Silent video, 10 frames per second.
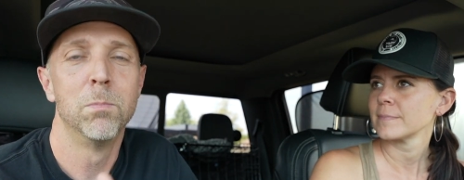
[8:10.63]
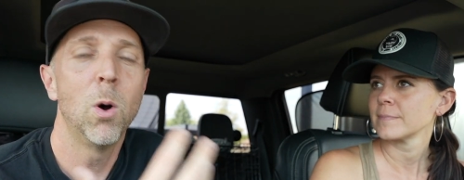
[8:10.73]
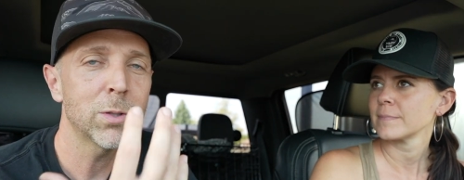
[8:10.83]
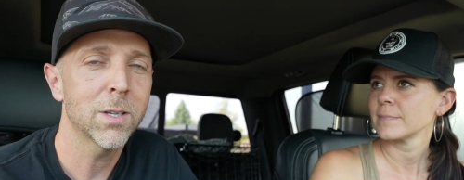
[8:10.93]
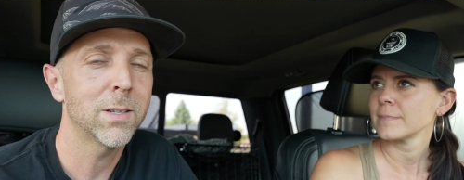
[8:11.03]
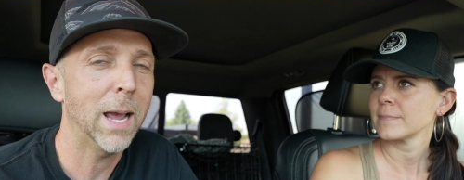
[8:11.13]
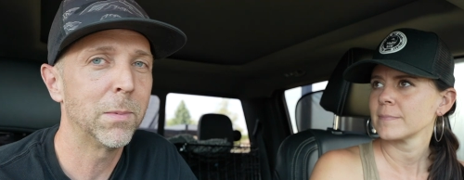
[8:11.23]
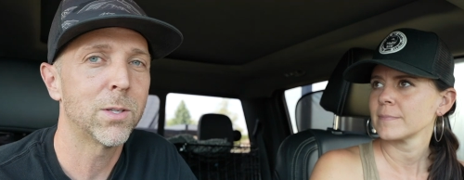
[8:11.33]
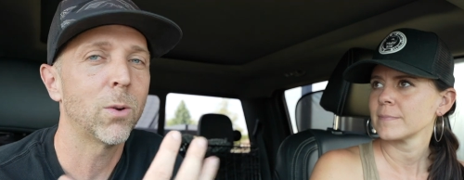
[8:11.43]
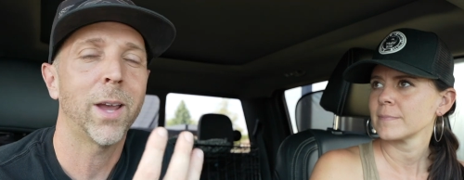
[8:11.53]
Speaker 1: Most of the time
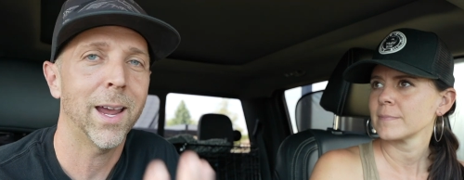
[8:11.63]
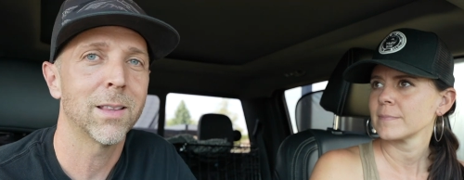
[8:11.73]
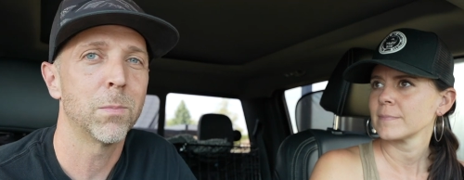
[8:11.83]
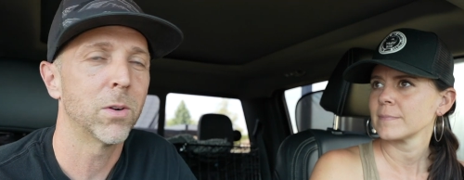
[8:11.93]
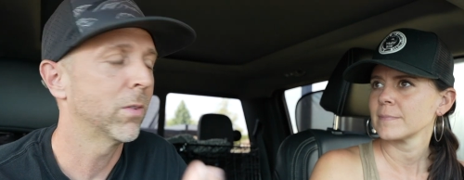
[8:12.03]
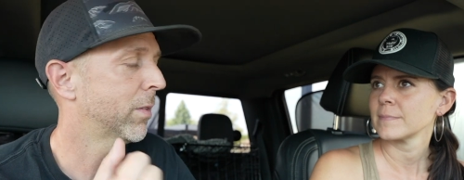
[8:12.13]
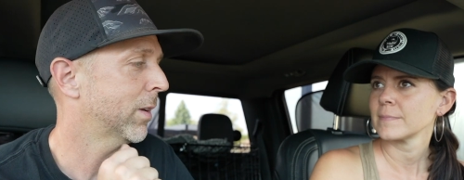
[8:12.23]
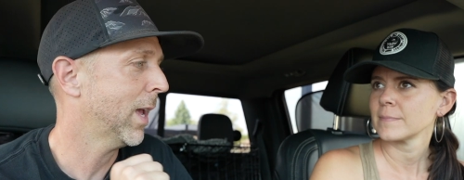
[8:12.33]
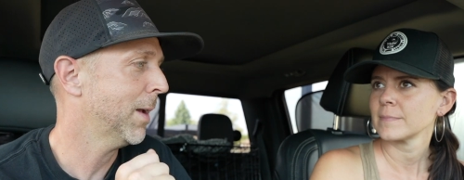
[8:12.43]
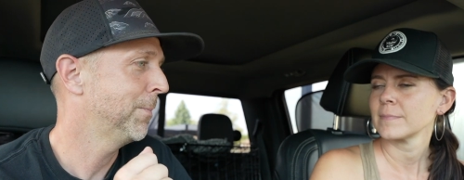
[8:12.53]
it was okay in the middle of the
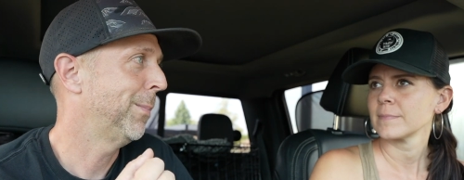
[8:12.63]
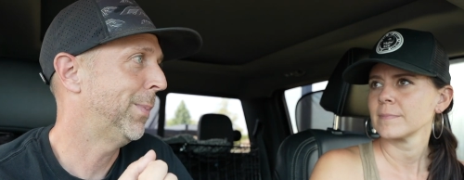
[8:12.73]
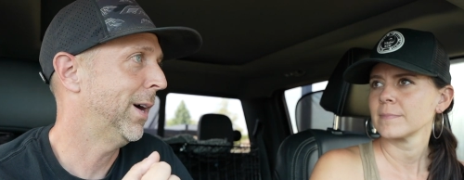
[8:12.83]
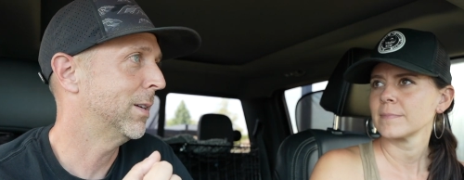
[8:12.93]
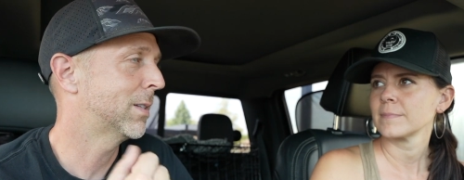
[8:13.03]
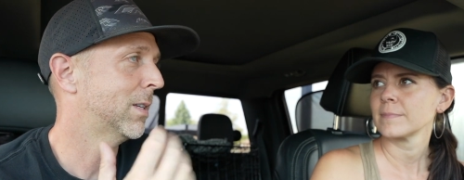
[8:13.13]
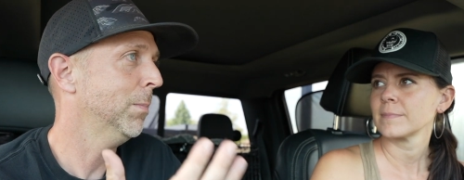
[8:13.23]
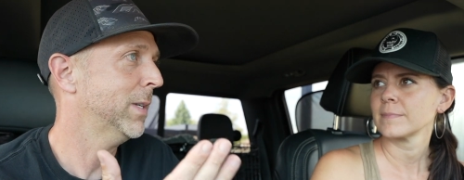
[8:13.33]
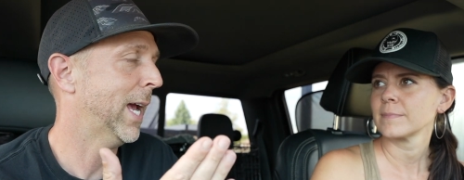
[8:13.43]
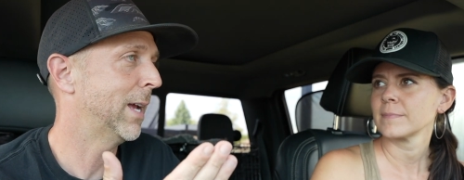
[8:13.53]
day, but
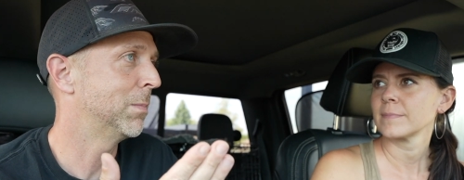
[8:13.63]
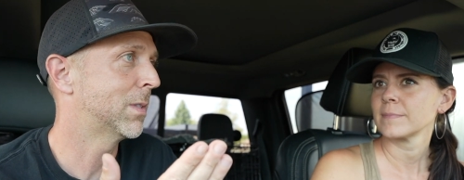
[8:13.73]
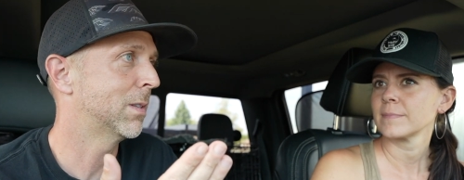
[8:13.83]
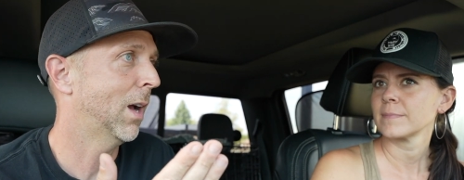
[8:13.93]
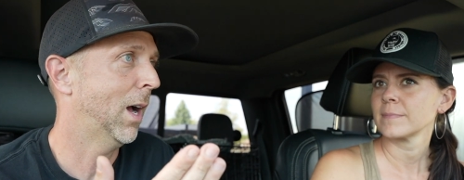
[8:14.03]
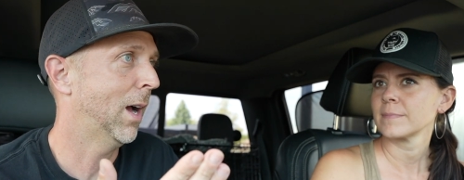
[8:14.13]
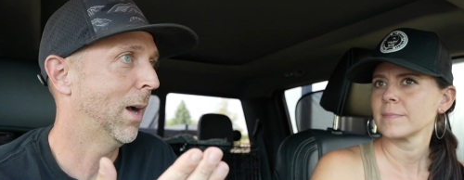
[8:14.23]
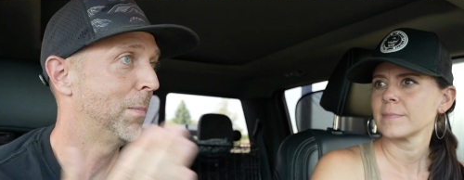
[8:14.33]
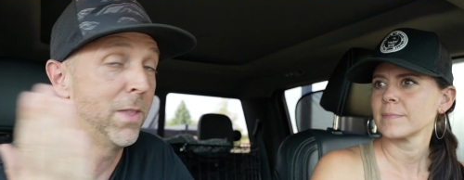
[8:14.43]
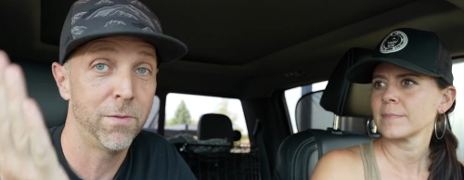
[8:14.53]
sometimes
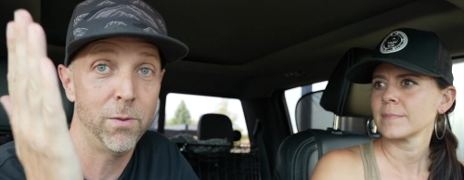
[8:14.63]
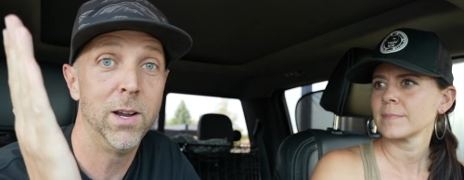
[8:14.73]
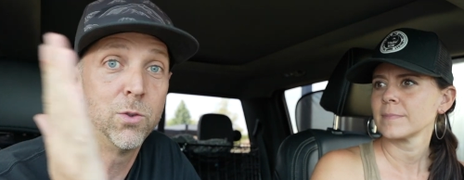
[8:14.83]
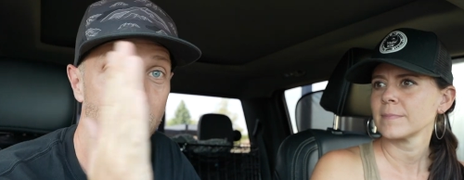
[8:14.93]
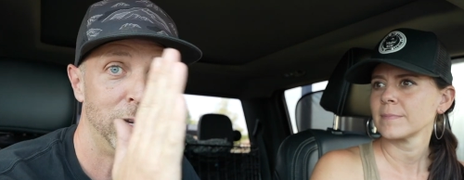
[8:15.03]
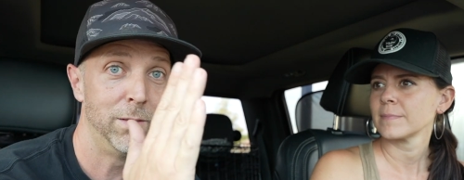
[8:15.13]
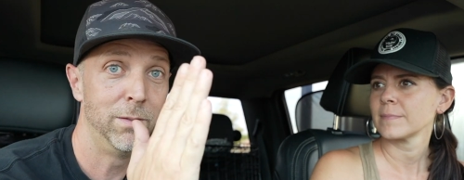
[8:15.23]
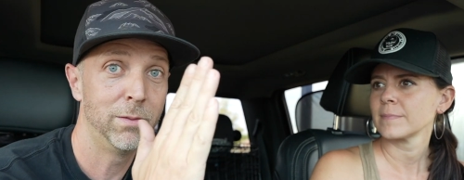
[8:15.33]
the fridge would